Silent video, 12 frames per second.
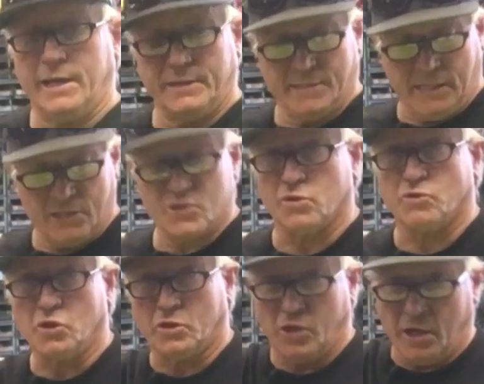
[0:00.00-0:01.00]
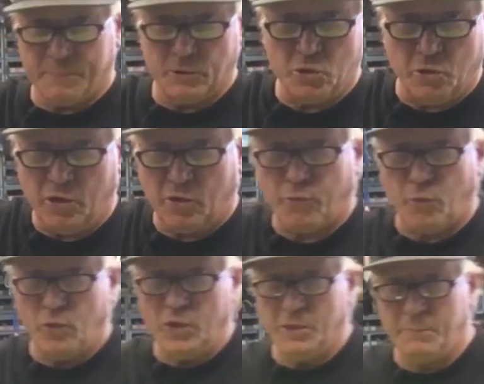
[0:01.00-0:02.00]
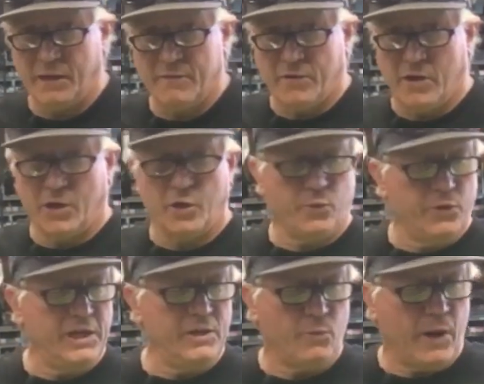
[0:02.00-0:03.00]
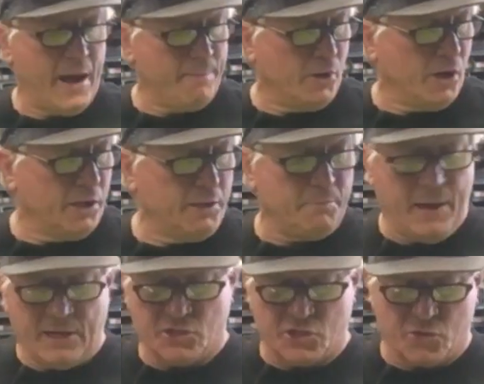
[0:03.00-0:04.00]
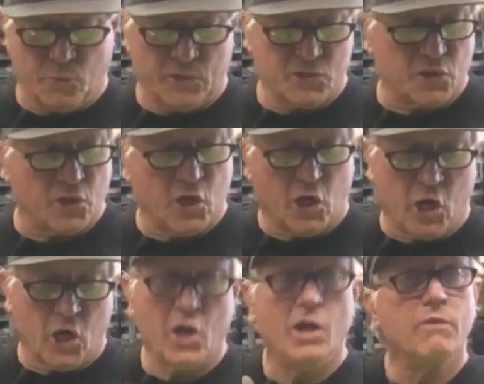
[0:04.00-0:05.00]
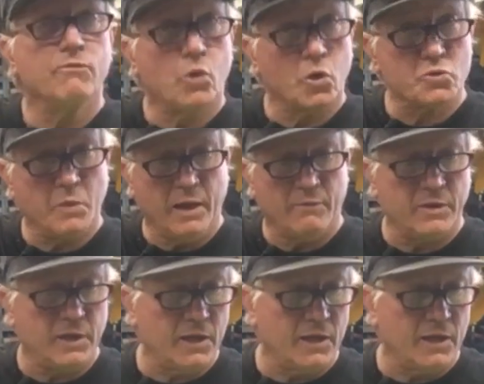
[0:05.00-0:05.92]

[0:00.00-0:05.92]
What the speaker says: done. So took the opportunity to throw a little bit of our green wrap on. It matches the rest of the car. Of course, we have the